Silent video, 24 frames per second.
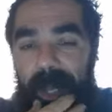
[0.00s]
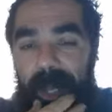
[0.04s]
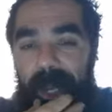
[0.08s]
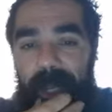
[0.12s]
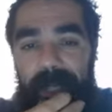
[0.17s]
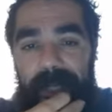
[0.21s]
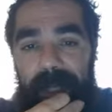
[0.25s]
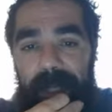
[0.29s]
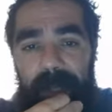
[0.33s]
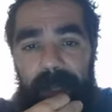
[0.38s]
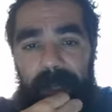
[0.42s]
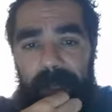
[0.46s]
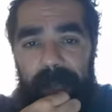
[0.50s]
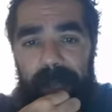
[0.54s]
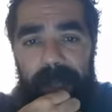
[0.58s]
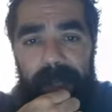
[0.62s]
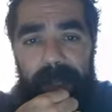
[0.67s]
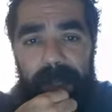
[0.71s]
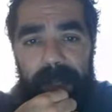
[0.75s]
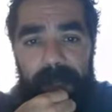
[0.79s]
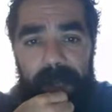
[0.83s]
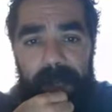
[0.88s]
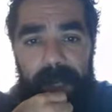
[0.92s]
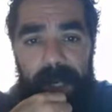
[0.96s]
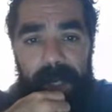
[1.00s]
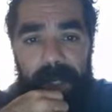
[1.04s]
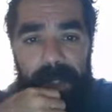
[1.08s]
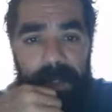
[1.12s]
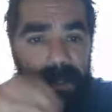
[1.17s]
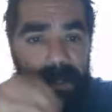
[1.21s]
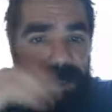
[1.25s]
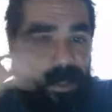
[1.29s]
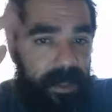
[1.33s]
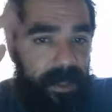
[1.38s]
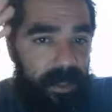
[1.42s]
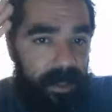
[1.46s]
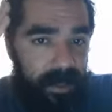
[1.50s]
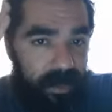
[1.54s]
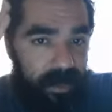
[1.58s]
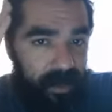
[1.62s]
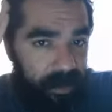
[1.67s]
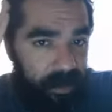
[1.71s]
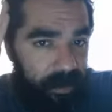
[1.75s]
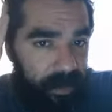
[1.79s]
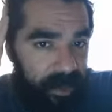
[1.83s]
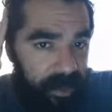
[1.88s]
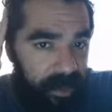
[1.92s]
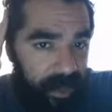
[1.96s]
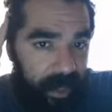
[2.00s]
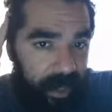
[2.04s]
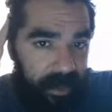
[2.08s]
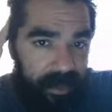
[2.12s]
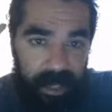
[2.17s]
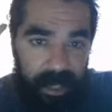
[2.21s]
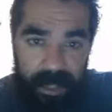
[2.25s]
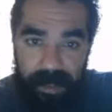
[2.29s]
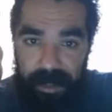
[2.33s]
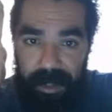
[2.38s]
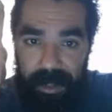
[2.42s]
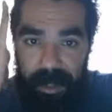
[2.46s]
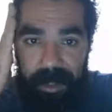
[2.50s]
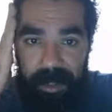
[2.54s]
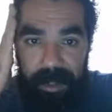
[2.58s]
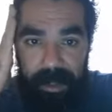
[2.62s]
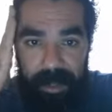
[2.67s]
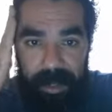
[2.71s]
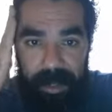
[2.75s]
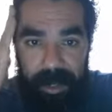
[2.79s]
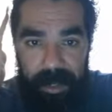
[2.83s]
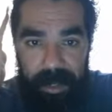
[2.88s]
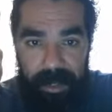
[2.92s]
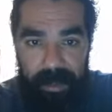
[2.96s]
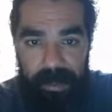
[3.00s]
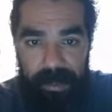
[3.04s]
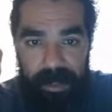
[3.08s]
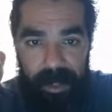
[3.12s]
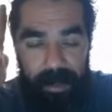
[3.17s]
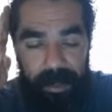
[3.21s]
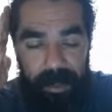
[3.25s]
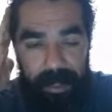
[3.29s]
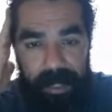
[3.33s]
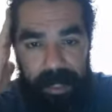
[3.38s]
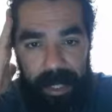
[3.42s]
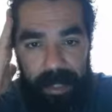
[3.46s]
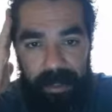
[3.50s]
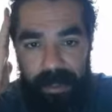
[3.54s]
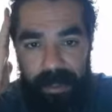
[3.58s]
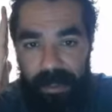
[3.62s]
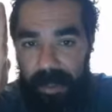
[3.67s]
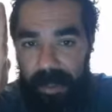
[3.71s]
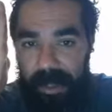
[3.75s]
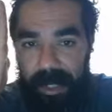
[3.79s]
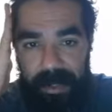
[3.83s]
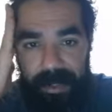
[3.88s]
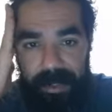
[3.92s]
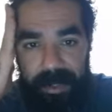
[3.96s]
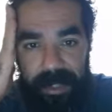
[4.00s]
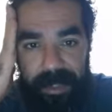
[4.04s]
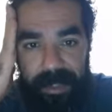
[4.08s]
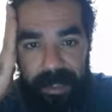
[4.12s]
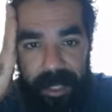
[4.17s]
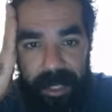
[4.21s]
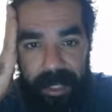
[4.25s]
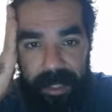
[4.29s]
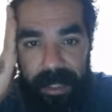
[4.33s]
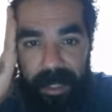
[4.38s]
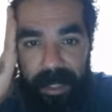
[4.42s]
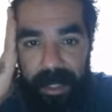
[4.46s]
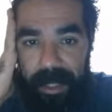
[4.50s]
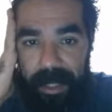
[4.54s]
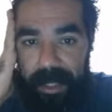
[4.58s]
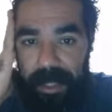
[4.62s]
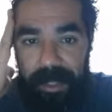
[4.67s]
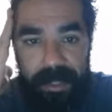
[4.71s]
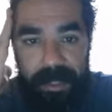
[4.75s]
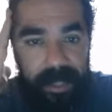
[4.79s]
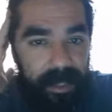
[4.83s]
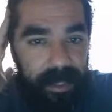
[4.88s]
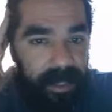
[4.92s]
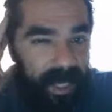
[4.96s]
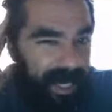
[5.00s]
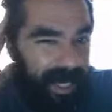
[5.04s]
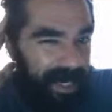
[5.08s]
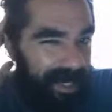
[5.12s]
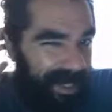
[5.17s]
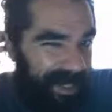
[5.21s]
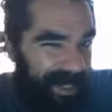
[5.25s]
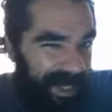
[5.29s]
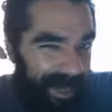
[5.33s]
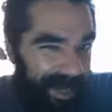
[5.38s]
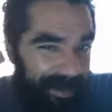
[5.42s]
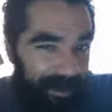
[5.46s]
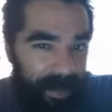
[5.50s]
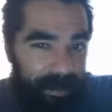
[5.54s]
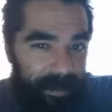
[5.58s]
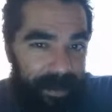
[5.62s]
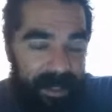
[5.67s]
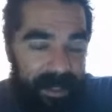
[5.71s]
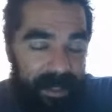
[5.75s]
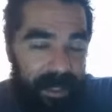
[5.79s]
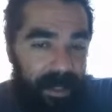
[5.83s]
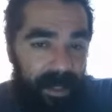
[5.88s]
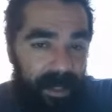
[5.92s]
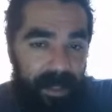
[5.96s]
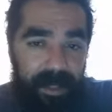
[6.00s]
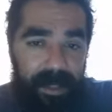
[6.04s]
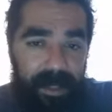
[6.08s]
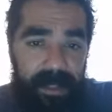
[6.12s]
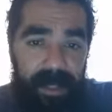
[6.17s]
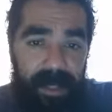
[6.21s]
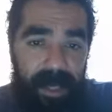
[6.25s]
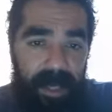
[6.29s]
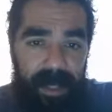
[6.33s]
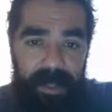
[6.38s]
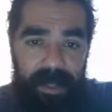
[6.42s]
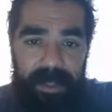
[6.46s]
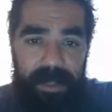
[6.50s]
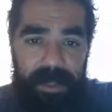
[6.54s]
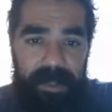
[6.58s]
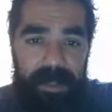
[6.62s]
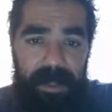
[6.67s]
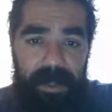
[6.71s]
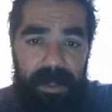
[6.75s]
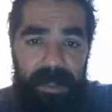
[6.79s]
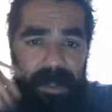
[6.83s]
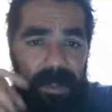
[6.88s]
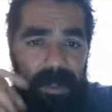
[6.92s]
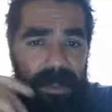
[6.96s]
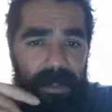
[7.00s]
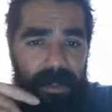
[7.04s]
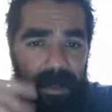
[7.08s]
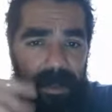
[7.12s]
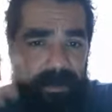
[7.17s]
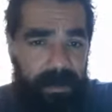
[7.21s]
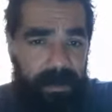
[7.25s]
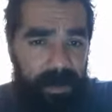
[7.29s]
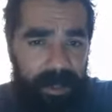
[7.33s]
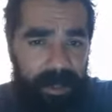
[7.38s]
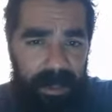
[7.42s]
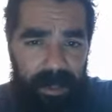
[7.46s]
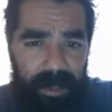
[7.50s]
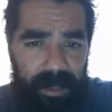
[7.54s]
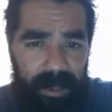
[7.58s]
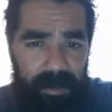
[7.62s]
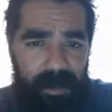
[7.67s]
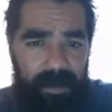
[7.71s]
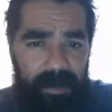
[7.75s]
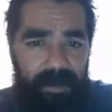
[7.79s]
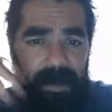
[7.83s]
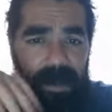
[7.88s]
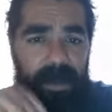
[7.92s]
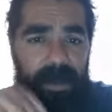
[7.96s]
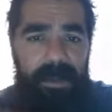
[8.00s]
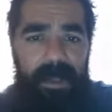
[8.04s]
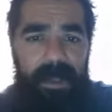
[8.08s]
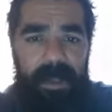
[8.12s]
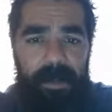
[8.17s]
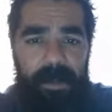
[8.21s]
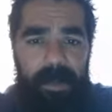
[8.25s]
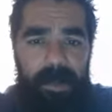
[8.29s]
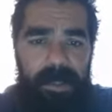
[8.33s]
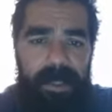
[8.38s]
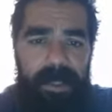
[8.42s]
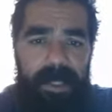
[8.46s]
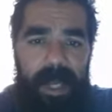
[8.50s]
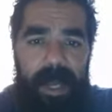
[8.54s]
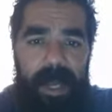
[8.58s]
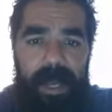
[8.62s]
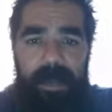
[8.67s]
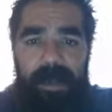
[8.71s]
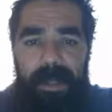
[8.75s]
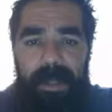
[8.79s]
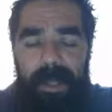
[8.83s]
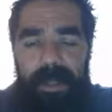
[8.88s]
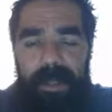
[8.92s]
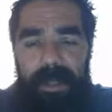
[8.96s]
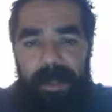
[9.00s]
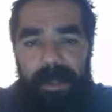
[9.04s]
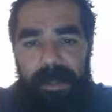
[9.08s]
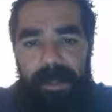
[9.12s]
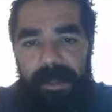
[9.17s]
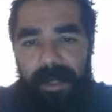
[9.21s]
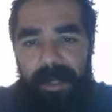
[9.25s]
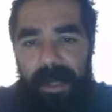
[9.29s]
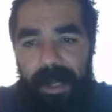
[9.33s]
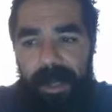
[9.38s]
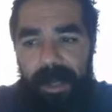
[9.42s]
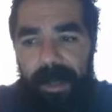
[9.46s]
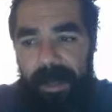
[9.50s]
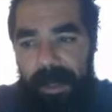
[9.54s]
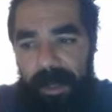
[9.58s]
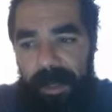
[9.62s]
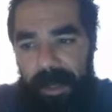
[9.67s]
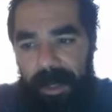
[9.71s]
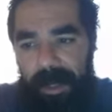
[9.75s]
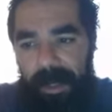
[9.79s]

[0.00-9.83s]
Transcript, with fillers: I was like, you don't gotta cut your hair, dude. Just trim the sides. That's all. And it was already kind of short. I was just like, just get it to like maybe skin on the sides, and you're good. And fucking keep the fro, keep your style. I like your style.